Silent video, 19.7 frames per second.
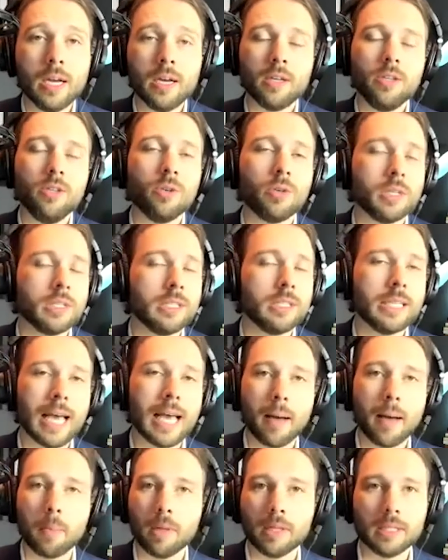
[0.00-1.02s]
You can
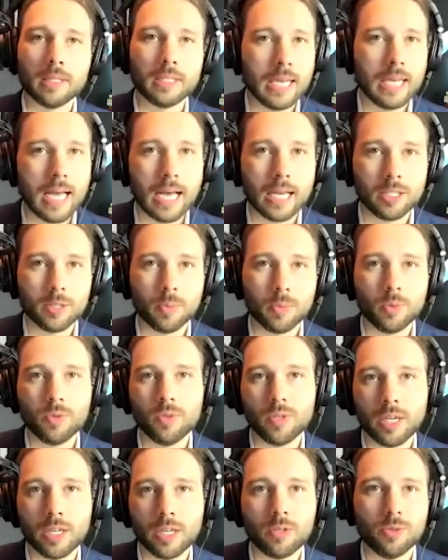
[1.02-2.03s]
dabble and test, but when you
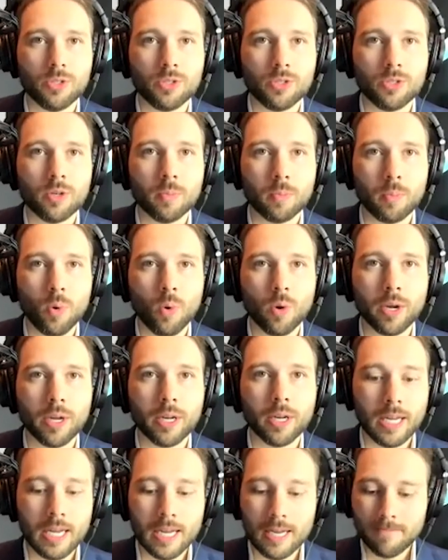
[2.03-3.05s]
get to a certain point,
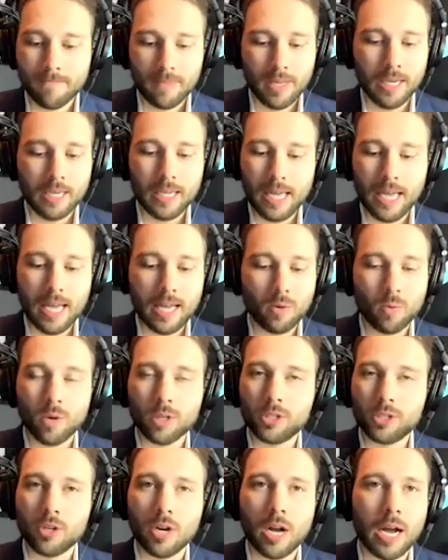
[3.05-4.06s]
again,
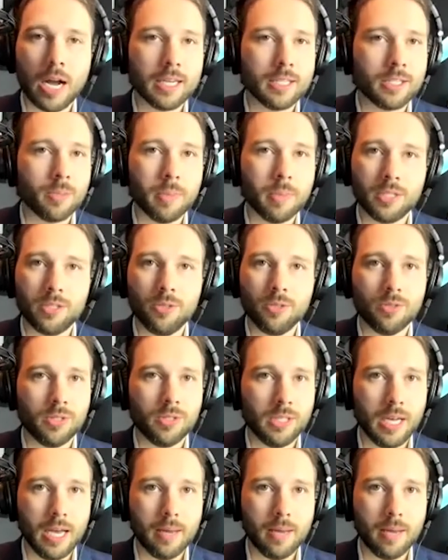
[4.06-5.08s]
what's your highest and best use of
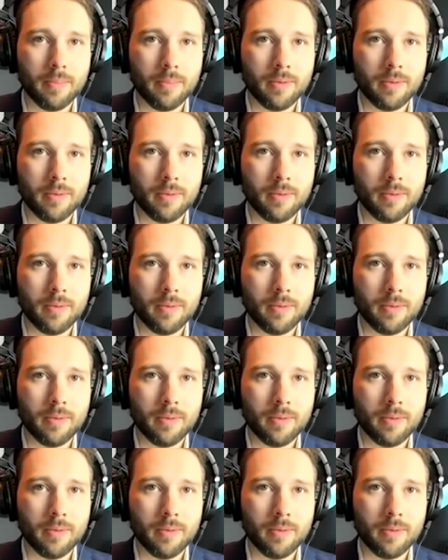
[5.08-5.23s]
time?